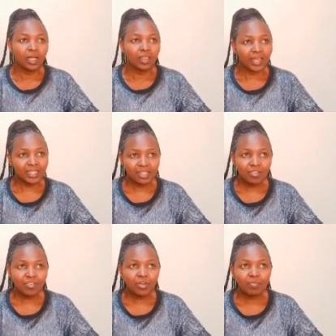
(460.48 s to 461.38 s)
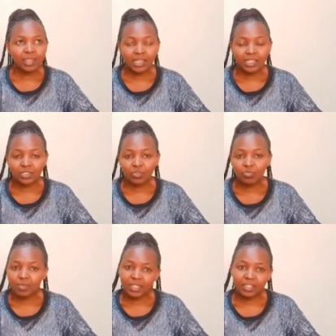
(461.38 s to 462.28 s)
there are several methods of
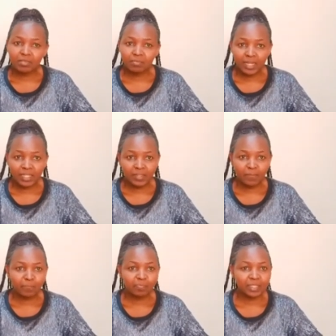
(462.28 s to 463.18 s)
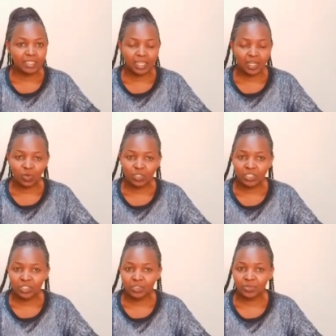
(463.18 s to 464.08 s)
making money as a
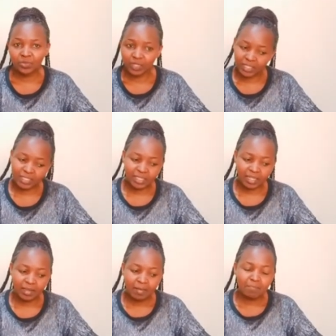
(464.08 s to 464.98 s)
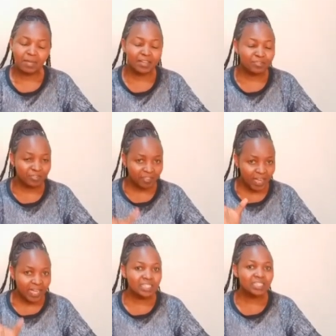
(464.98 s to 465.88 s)
content creator. But
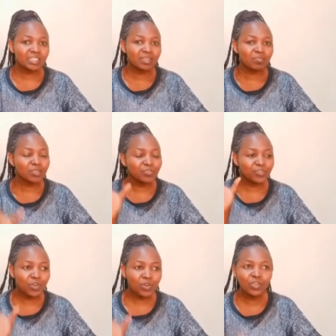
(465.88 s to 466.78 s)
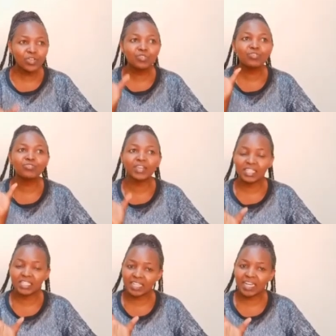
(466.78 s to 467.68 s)
first, before you
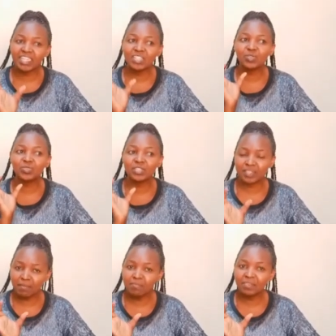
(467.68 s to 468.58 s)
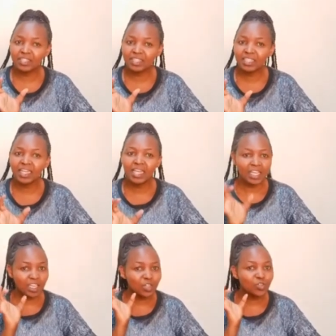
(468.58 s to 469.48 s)
venture into something,
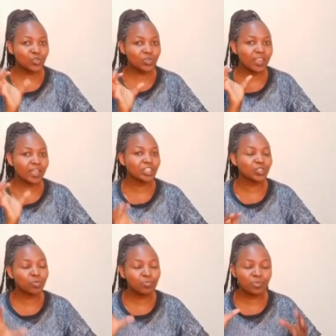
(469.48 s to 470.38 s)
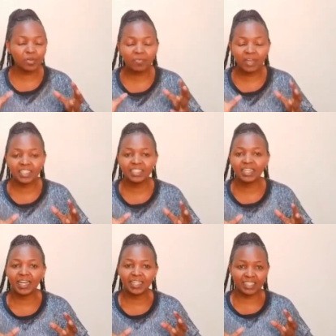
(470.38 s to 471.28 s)
ensure that you properly
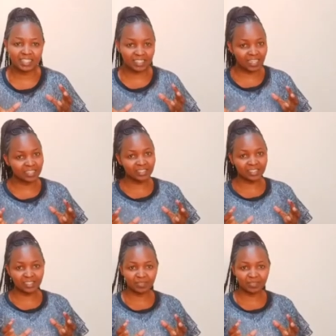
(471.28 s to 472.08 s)
understand it.